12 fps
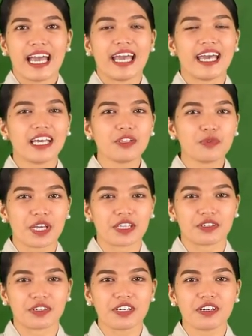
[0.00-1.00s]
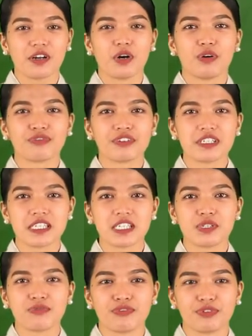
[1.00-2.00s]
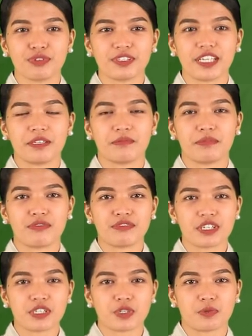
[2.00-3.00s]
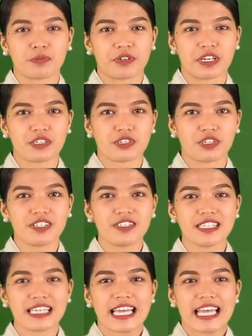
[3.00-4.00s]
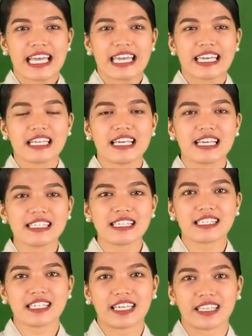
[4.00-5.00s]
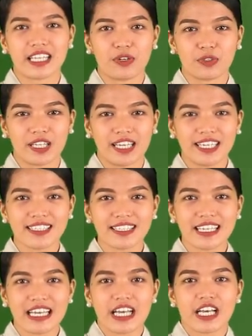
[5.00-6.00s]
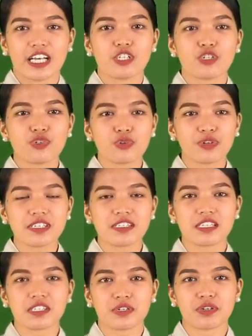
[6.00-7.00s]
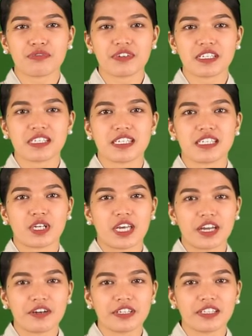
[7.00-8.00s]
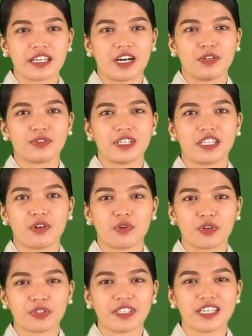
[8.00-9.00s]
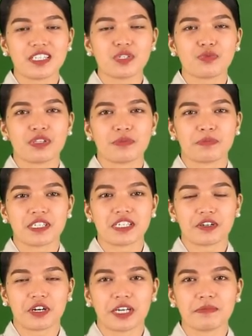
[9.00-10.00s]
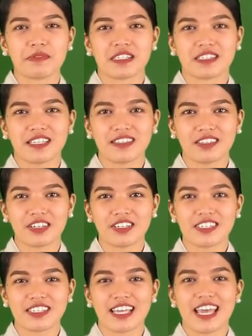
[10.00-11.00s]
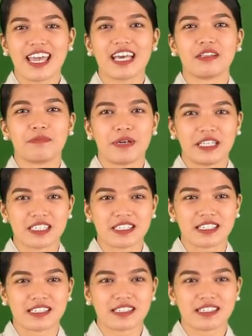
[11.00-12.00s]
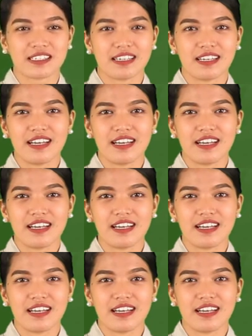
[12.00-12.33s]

A head waiter oversees food and beverage operations in his assigned outlet, ensures the service is carried out in accordance with prescribed standards and policies.